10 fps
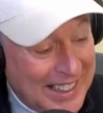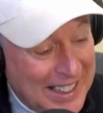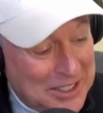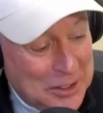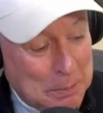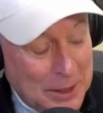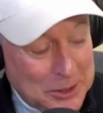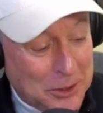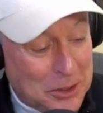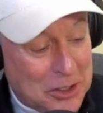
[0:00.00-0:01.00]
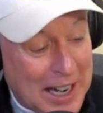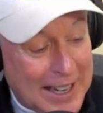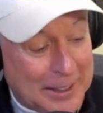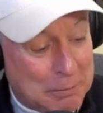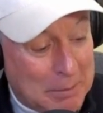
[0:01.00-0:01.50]
He says, picture a
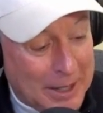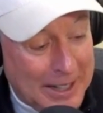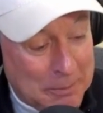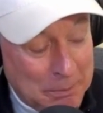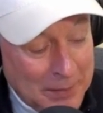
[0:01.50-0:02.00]
stack of money.